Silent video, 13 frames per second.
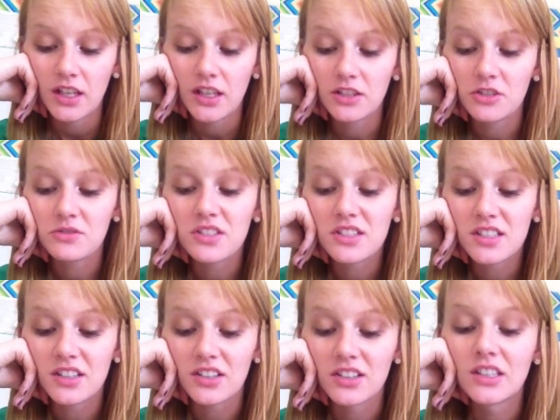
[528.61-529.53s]
And you'd
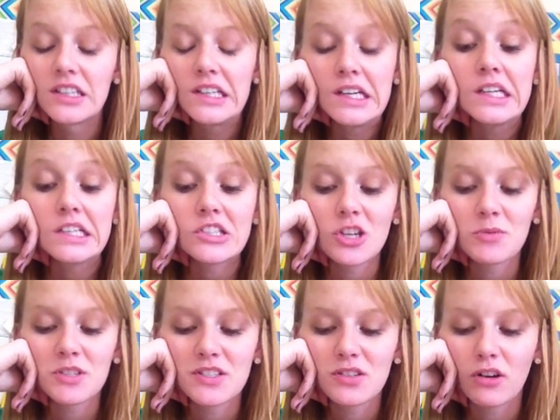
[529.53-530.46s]
steal
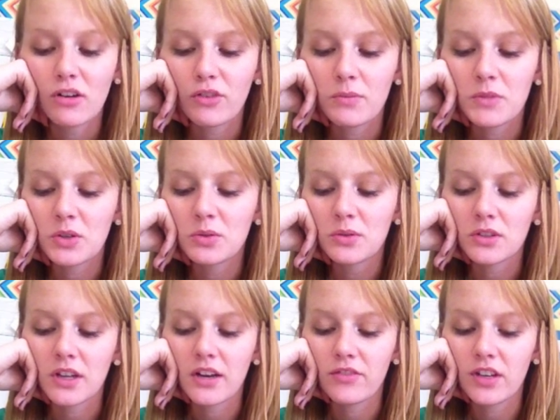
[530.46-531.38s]
chips and soda from the
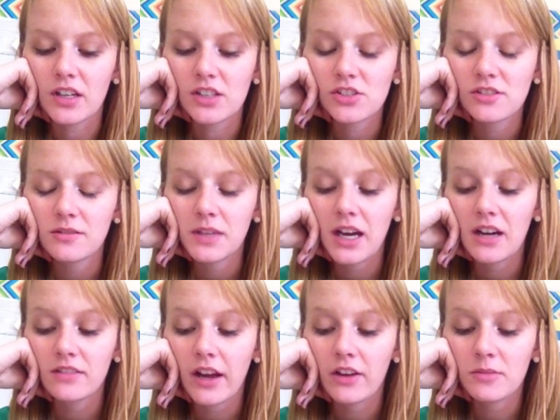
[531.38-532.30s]
cooler, I finish.
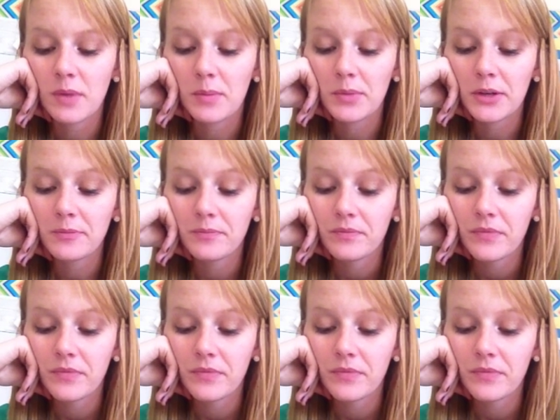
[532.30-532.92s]
Yeah, I remember.